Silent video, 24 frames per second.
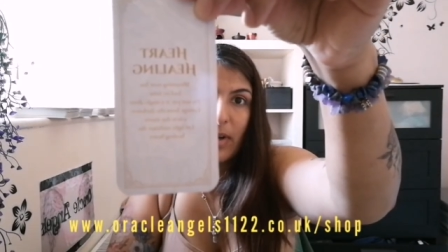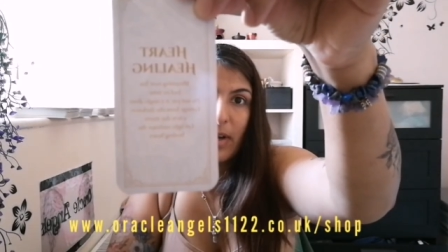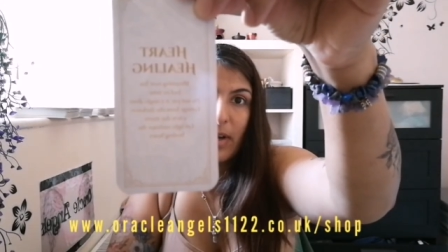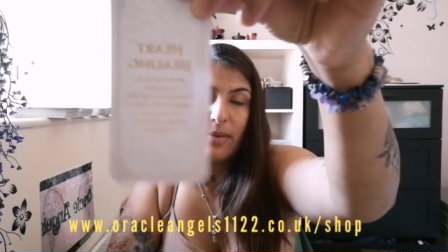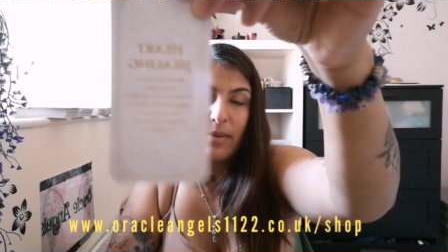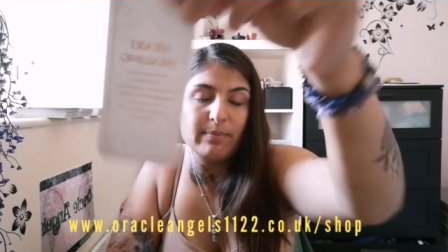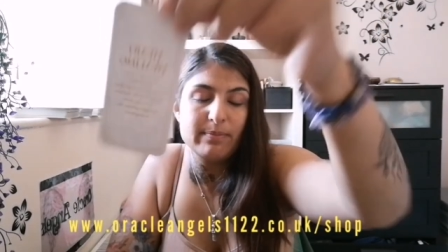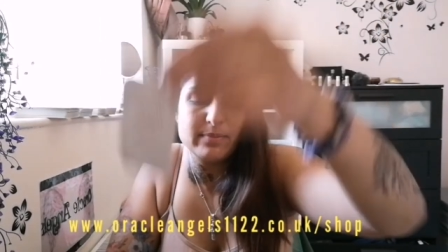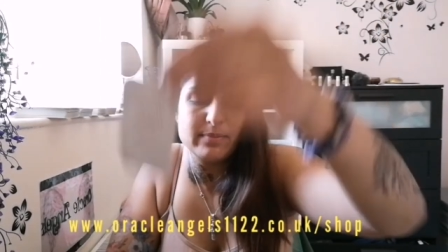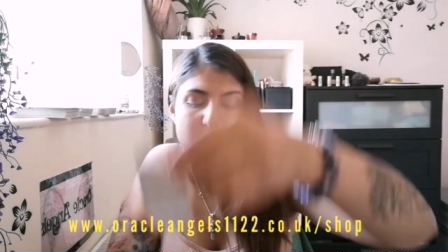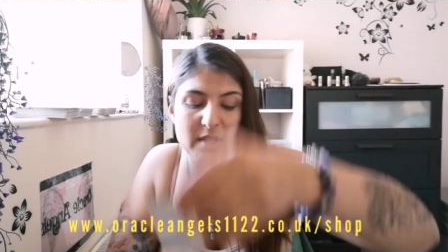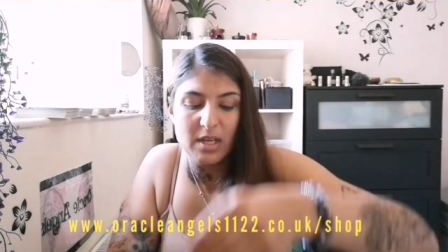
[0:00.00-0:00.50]
Okay,
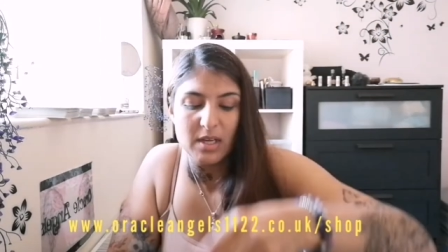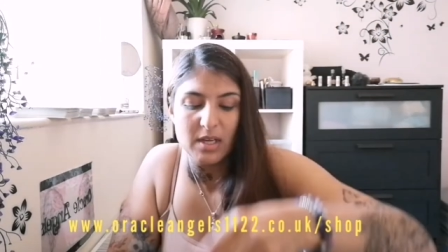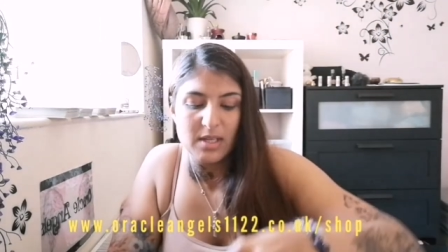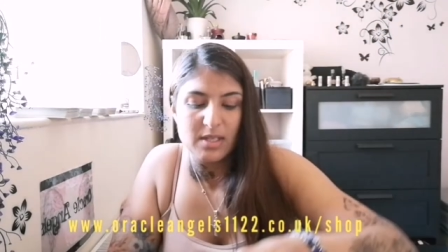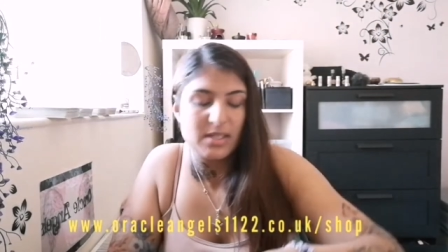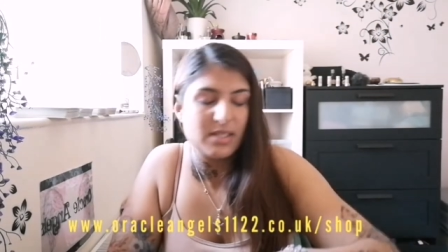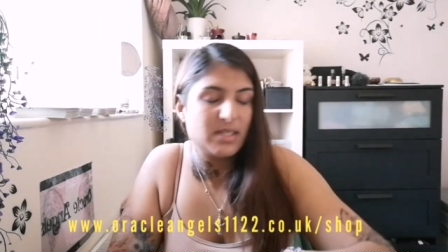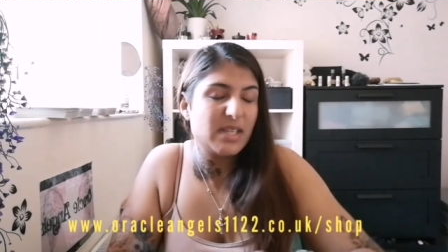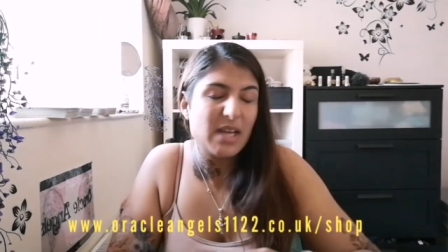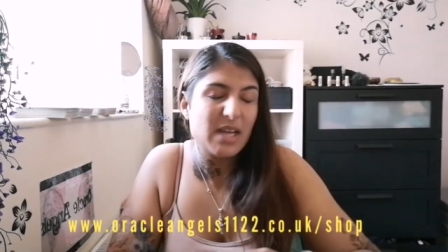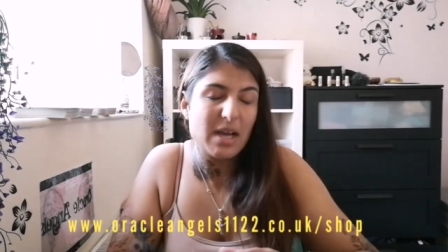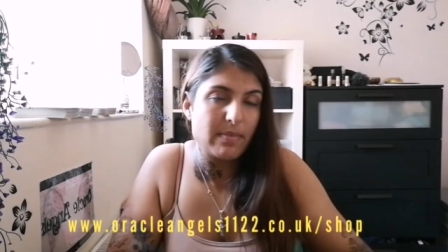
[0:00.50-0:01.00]
Damn
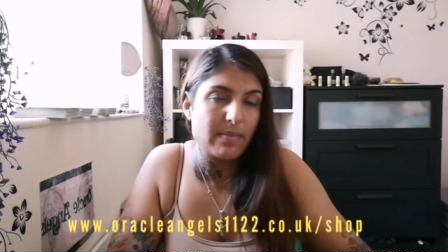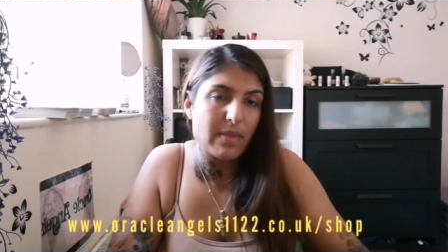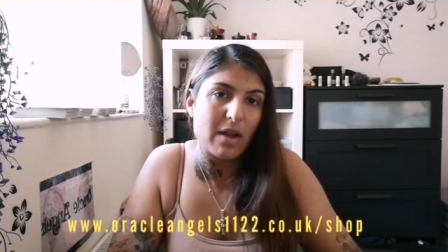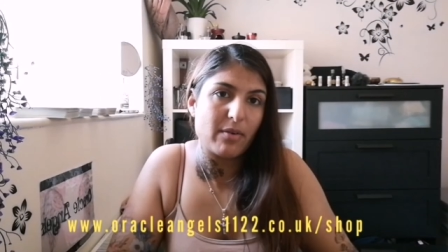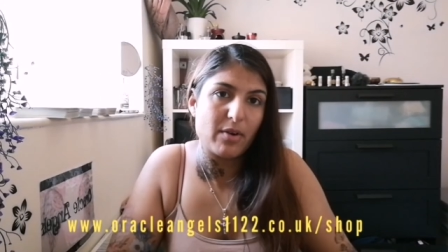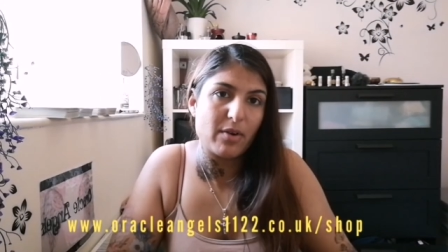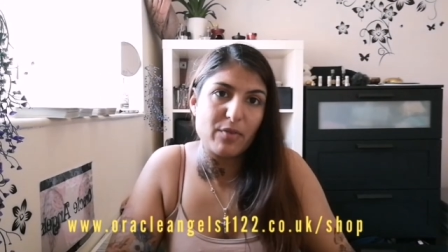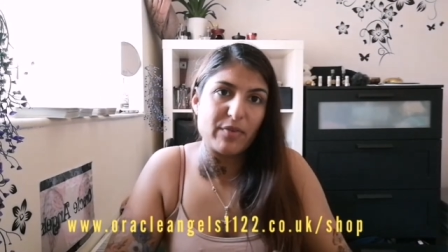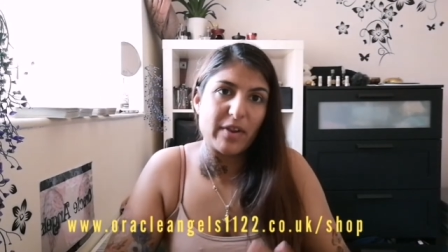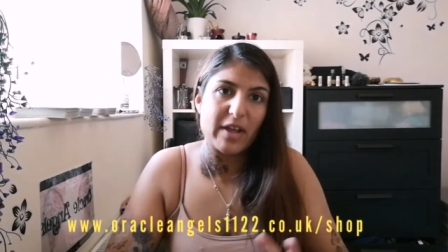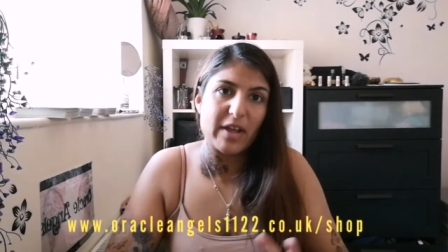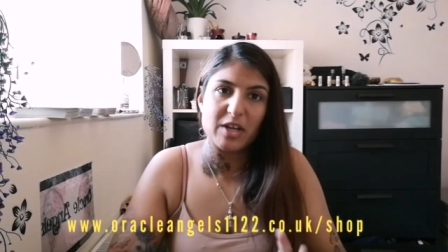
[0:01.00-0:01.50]

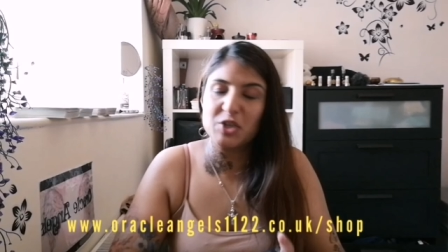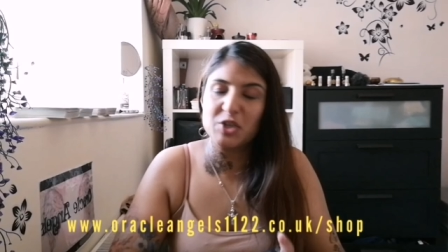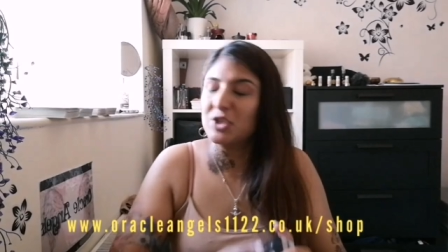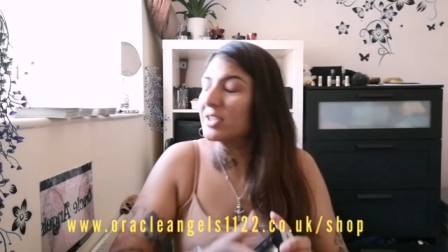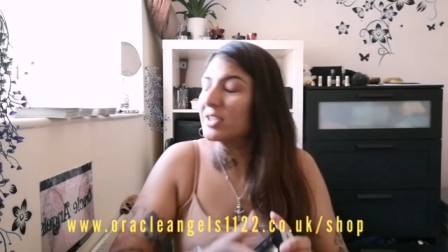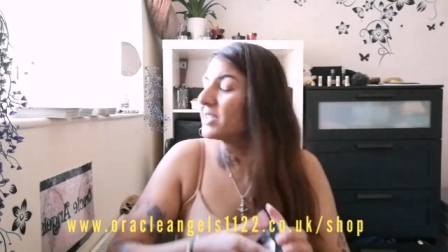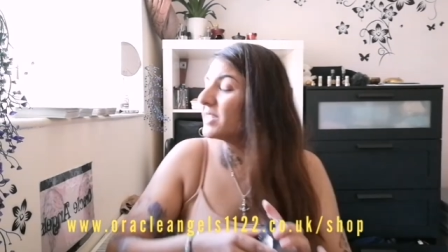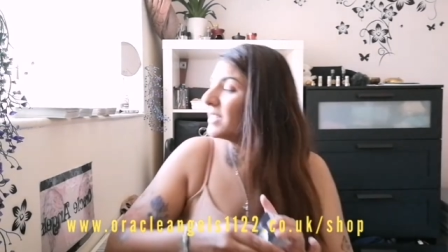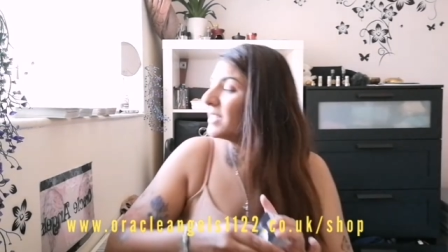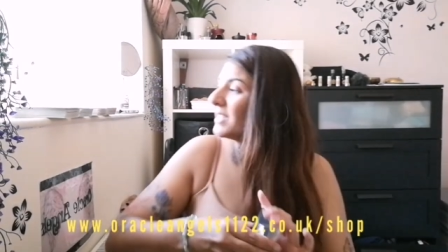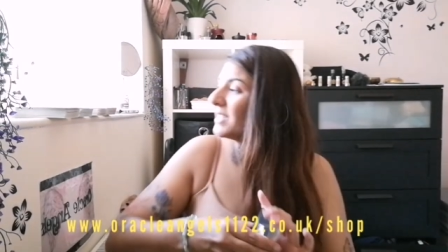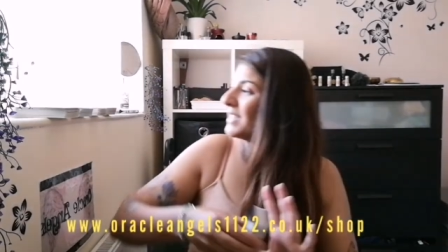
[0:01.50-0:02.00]
the
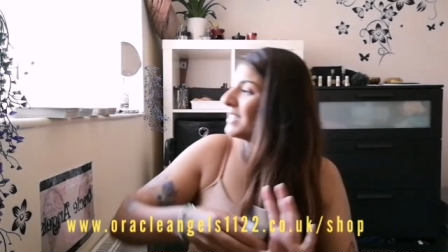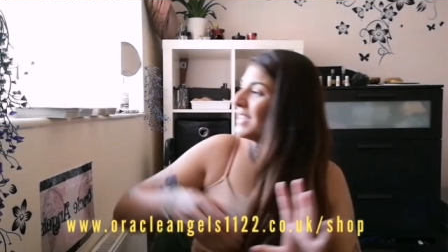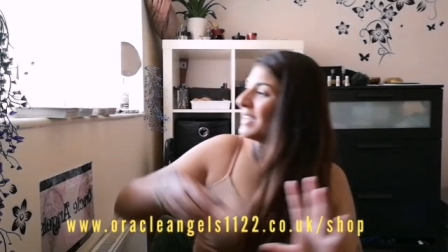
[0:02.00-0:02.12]
reflection.